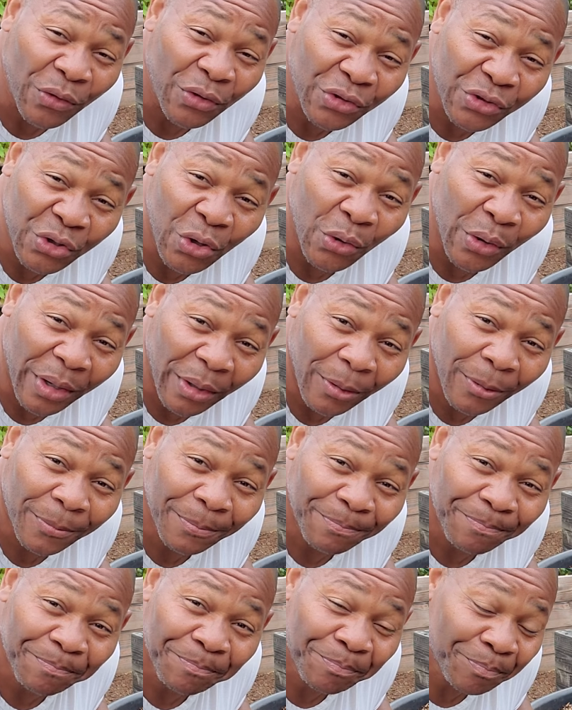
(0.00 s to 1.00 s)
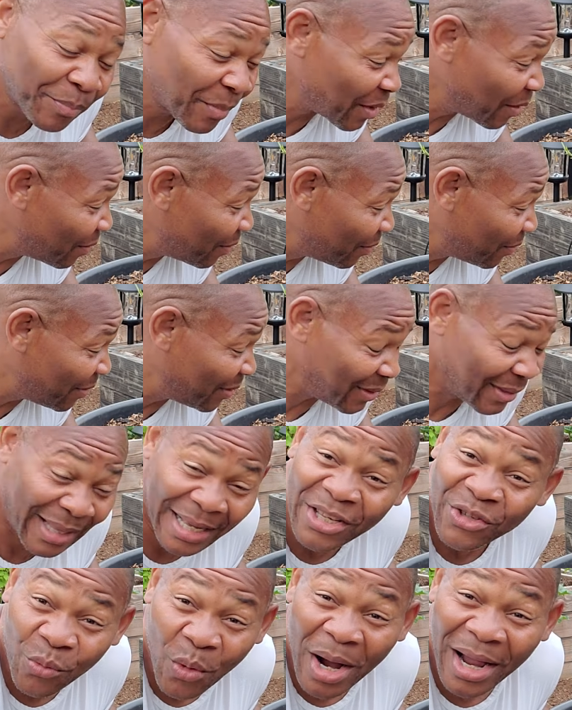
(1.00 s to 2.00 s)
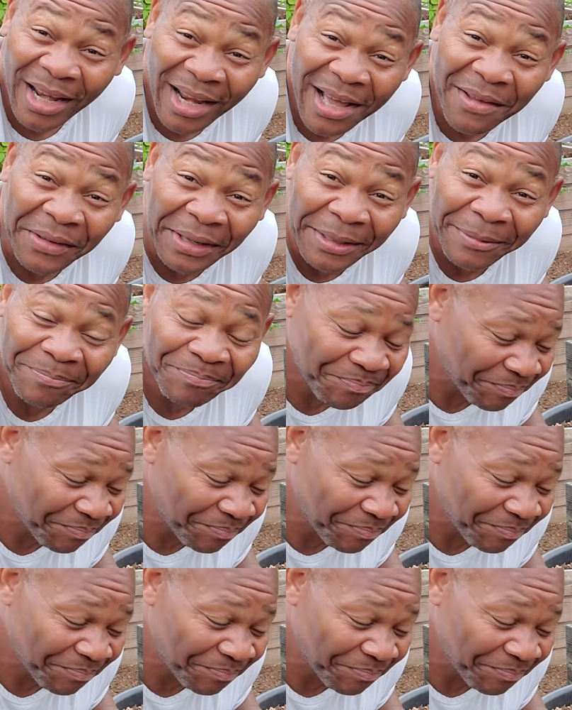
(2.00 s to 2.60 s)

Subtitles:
the soil. That's why I love it.